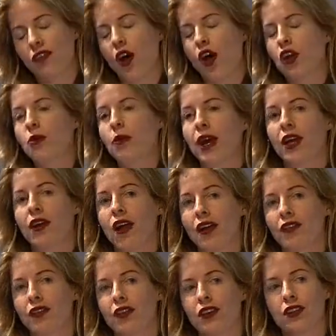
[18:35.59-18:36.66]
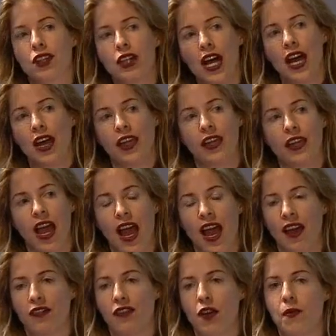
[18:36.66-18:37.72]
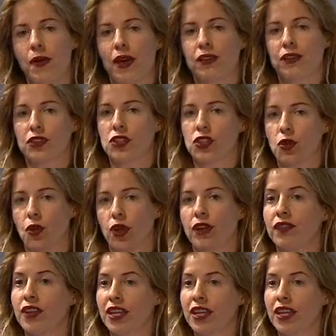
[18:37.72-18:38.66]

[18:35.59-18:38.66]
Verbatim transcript: autobiographical and half about the story of